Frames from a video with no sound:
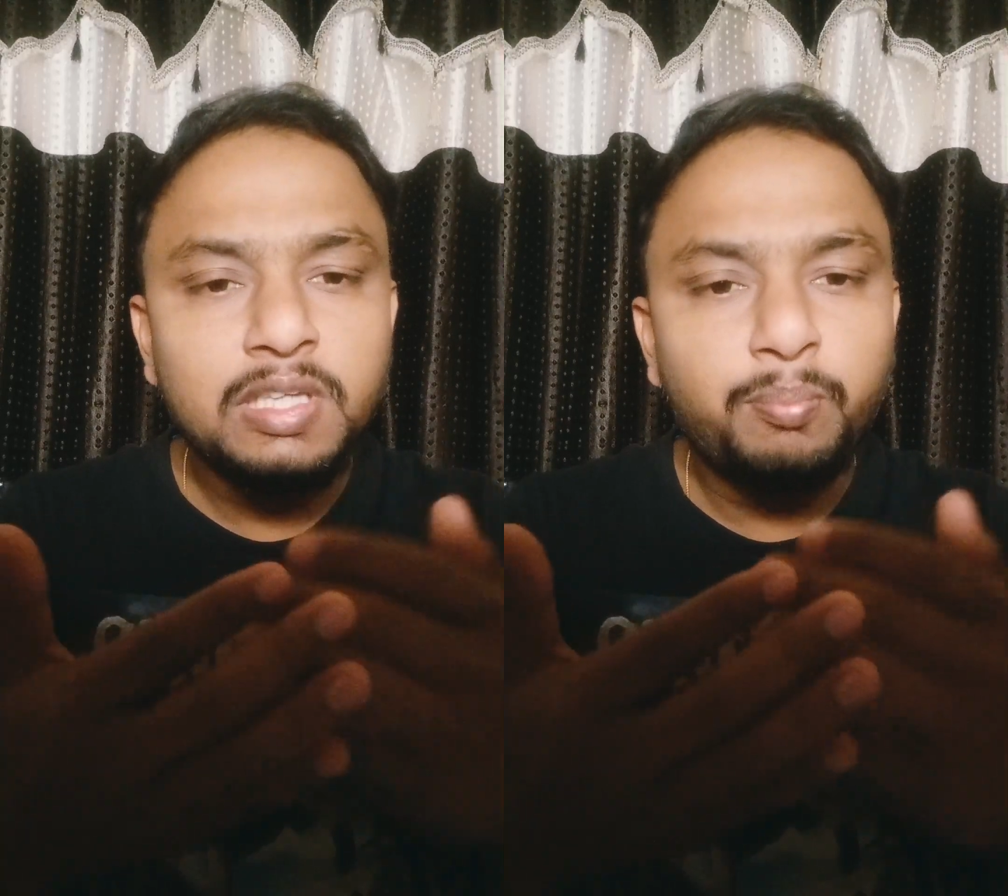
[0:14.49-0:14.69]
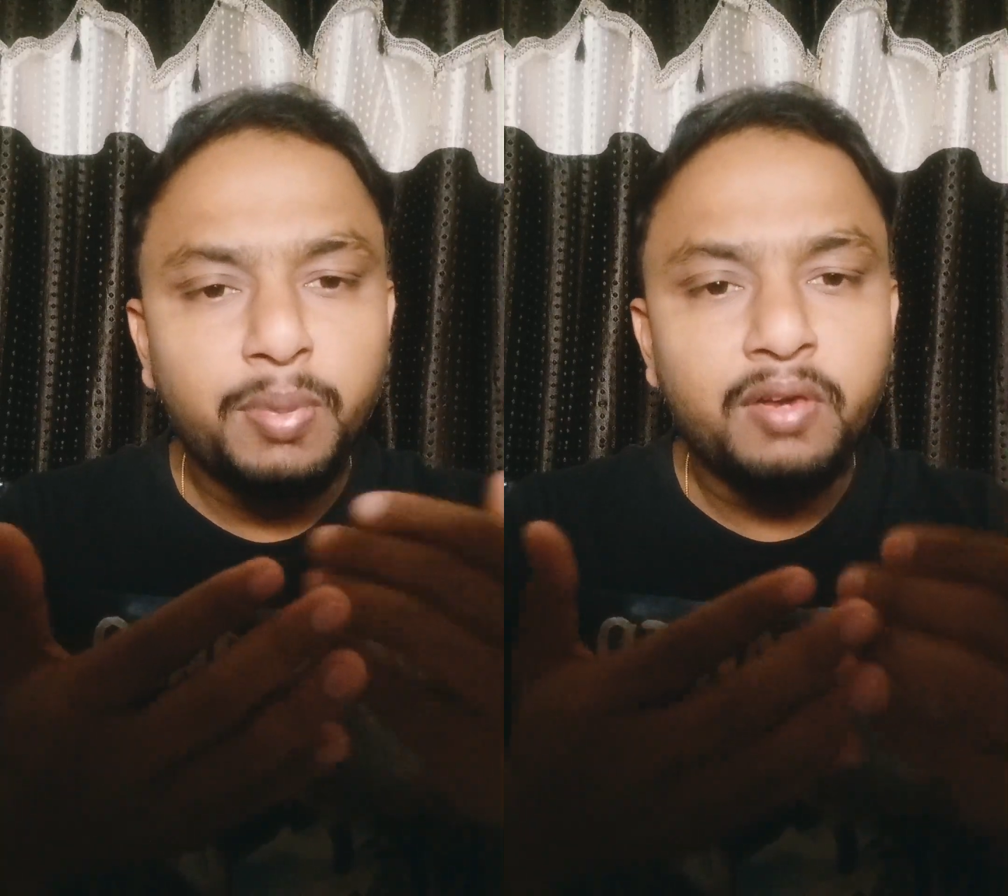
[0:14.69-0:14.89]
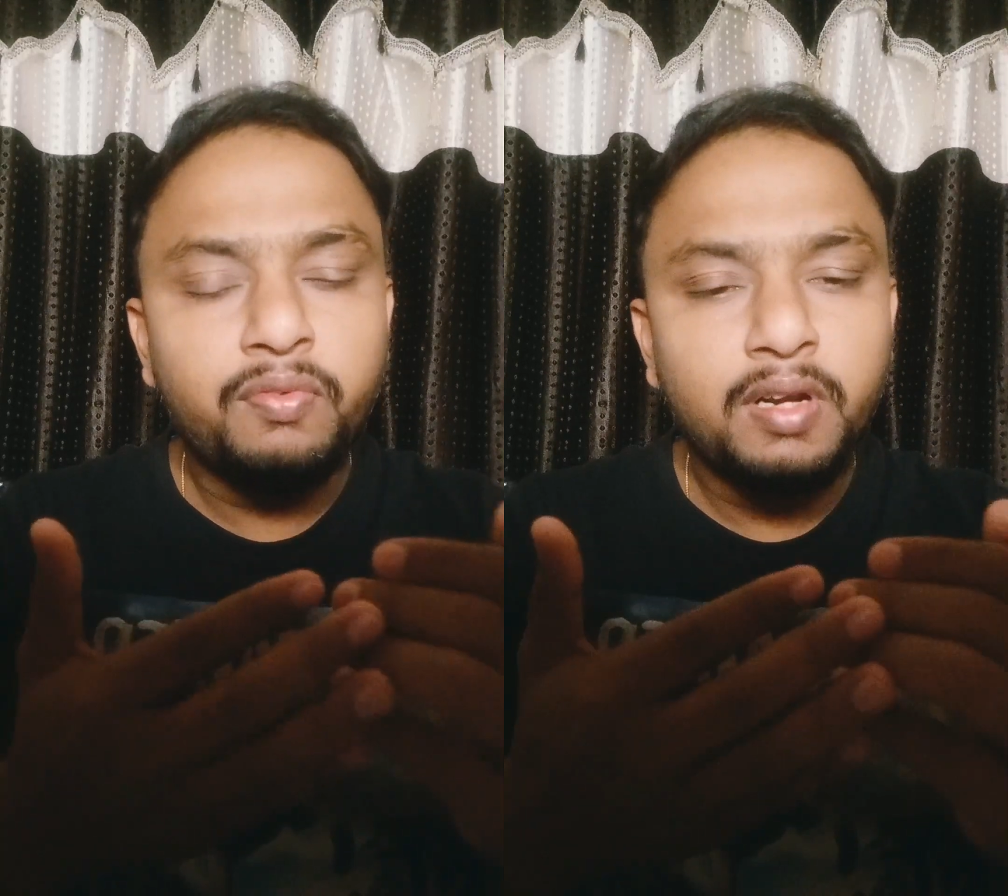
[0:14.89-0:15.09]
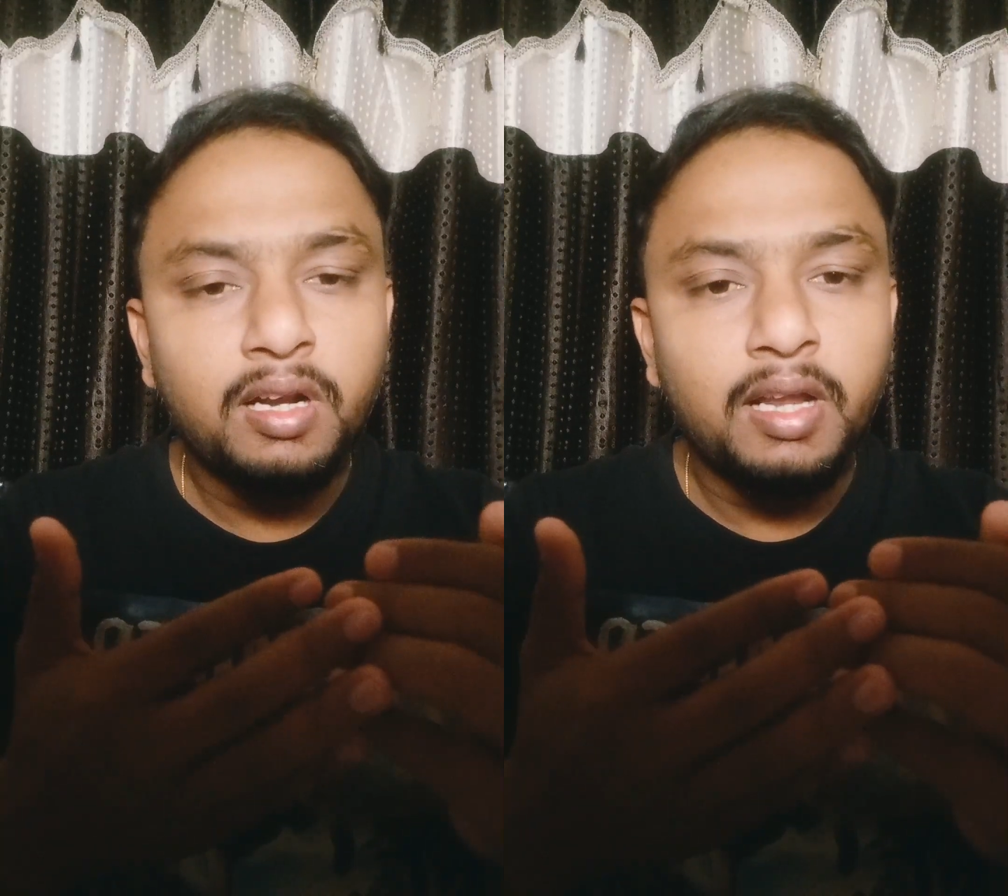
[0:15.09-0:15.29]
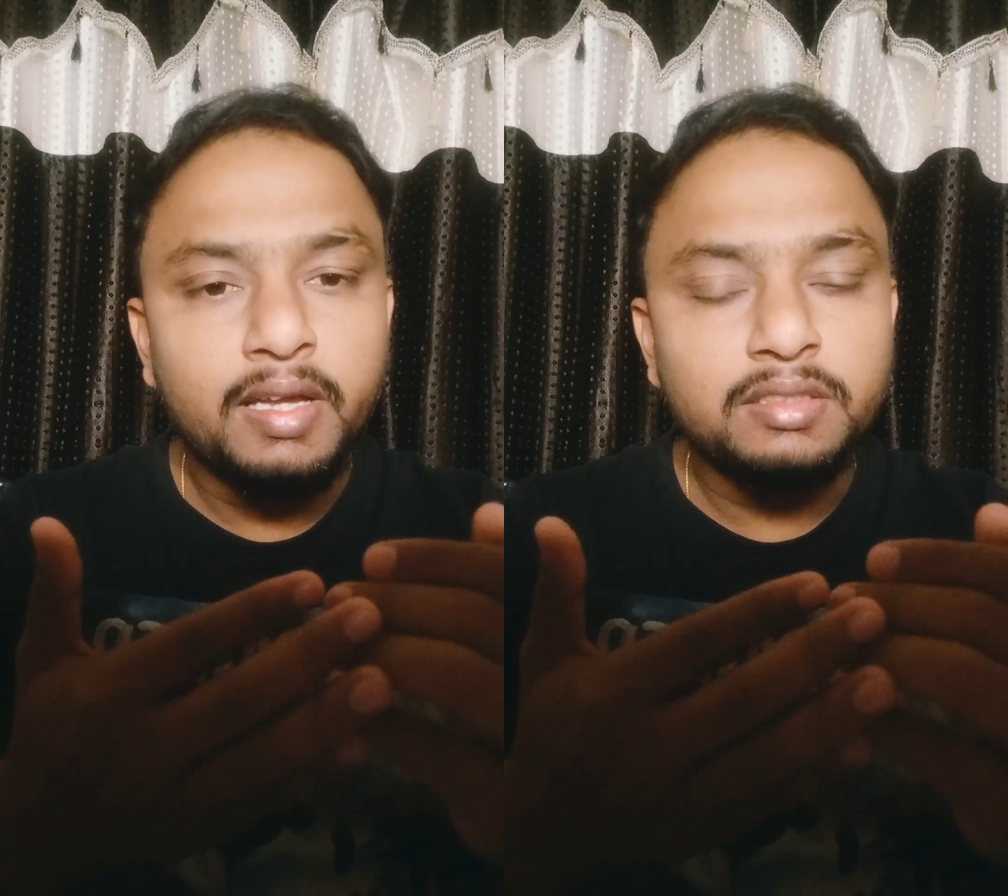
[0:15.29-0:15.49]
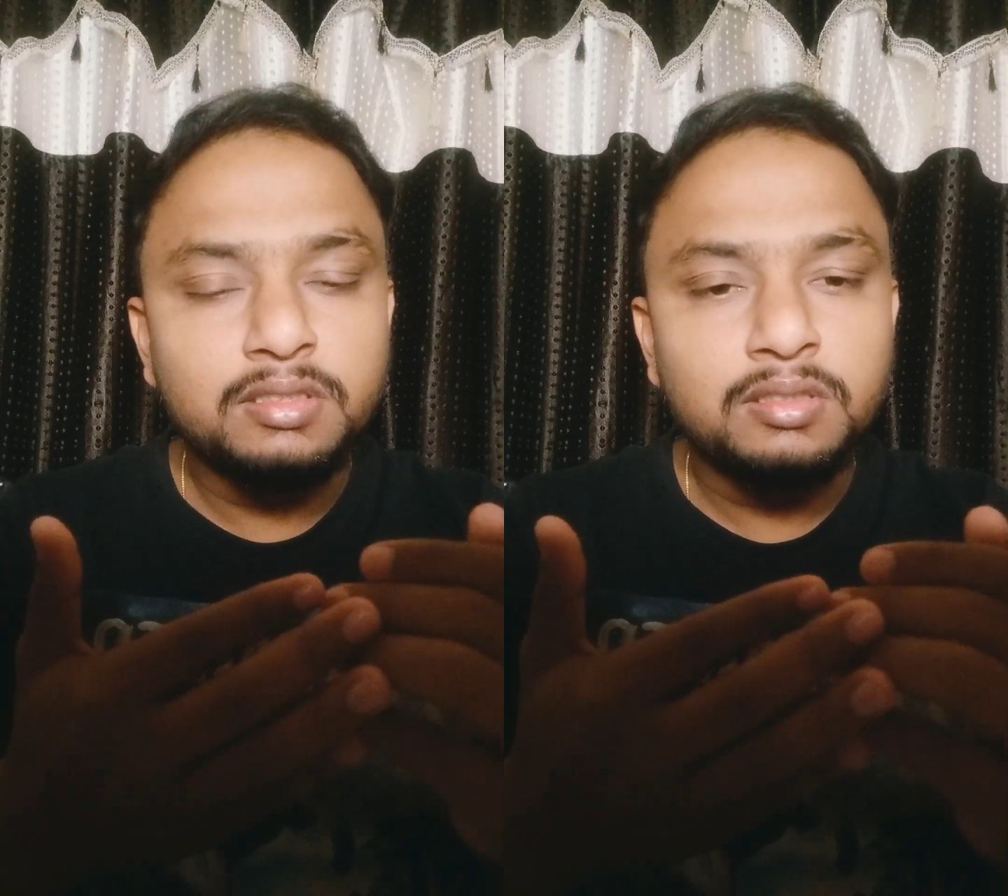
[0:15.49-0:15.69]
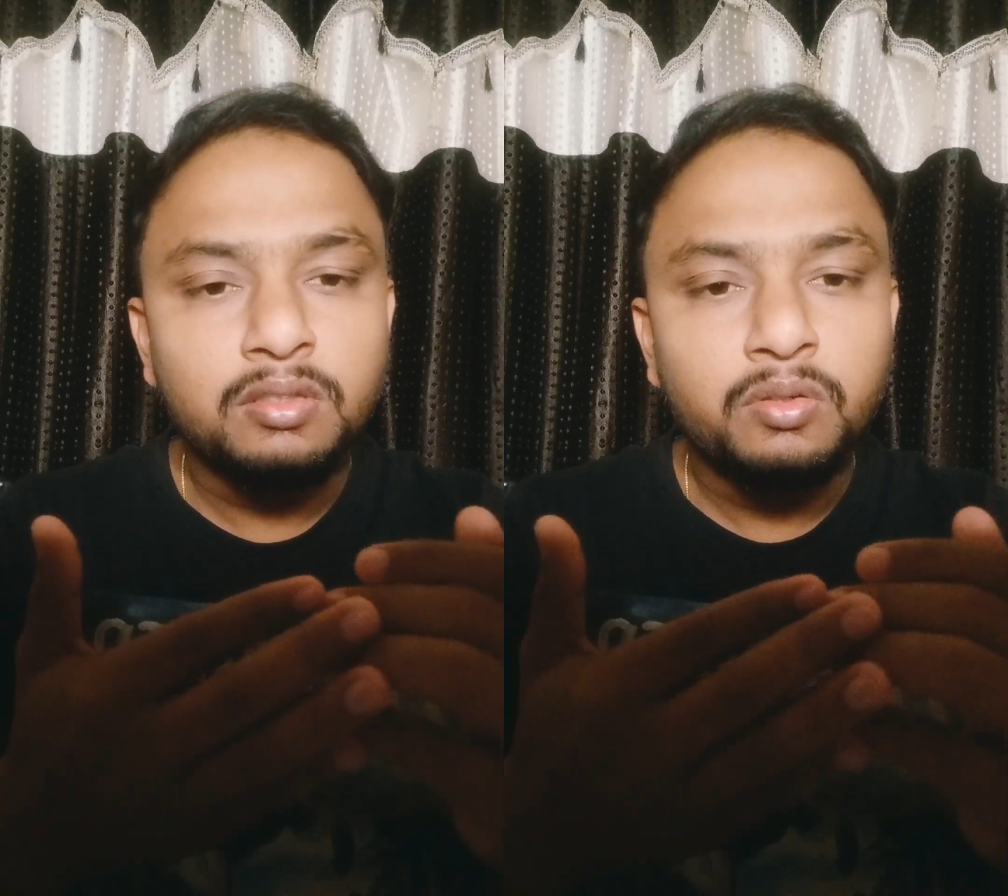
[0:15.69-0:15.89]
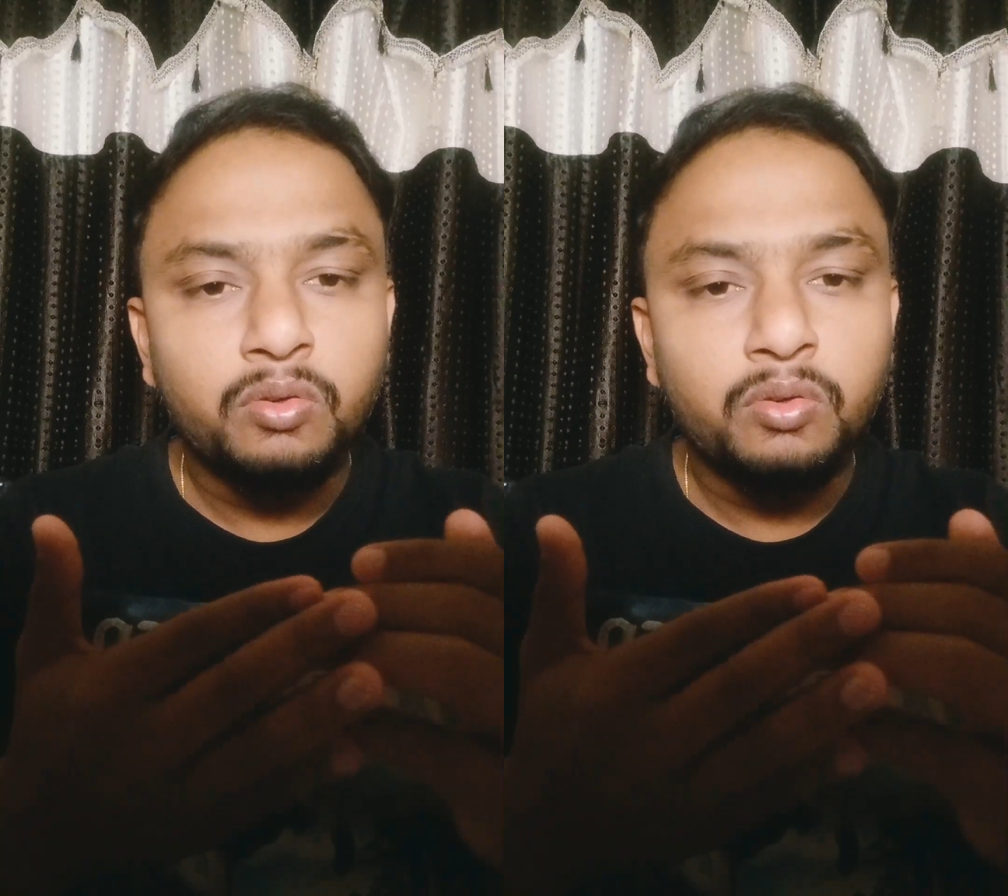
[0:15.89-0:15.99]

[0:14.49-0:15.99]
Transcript: say peripheral lines,